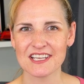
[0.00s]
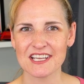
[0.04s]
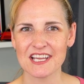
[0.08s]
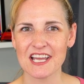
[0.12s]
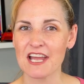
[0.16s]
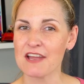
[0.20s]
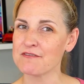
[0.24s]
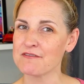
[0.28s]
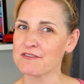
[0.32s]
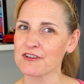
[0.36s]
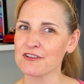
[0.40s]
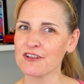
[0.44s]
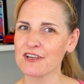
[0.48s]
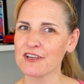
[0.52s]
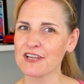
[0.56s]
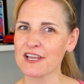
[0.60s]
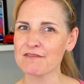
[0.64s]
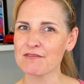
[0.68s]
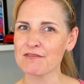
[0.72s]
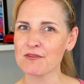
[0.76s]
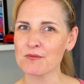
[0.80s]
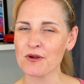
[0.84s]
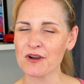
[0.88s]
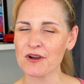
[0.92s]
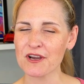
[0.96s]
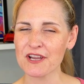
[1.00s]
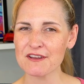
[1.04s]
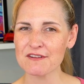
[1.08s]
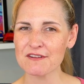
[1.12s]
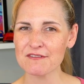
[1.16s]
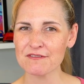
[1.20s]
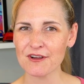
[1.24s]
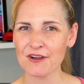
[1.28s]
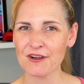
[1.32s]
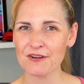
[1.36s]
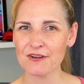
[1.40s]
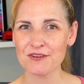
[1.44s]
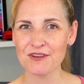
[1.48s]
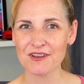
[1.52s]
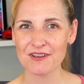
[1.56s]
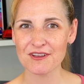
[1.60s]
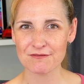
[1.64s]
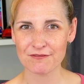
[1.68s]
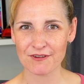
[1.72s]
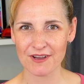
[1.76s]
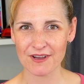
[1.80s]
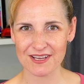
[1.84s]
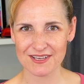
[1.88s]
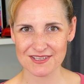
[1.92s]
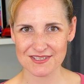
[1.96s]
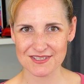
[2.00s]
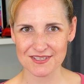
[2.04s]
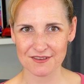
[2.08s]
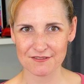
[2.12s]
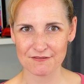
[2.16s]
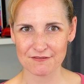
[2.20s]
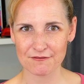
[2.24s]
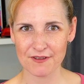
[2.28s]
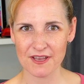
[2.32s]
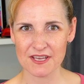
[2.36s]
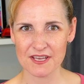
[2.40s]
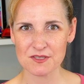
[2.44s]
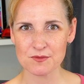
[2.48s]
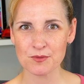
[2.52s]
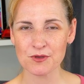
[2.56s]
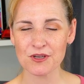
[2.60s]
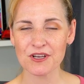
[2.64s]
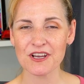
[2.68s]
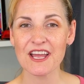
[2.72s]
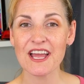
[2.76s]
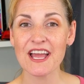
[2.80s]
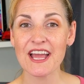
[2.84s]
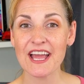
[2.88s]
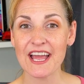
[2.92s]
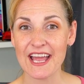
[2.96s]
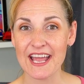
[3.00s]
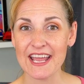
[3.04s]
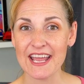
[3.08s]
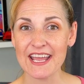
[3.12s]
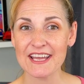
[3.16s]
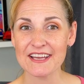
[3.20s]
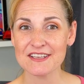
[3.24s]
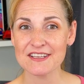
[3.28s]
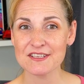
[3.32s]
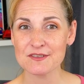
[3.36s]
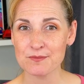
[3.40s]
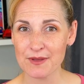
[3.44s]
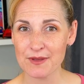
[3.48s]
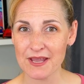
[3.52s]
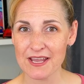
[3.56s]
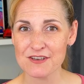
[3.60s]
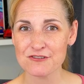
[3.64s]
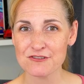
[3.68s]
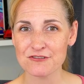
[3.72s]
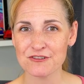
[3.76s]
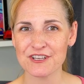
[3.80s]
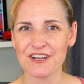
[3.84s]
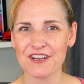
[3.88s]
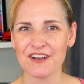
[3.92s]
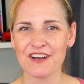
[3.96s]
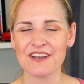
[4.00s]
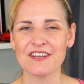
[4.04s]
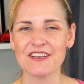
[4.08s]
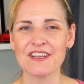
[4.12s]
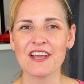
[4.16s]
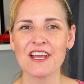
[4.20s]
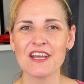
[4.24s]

If you're looking for more info, you can find us on Facebook and Patreon.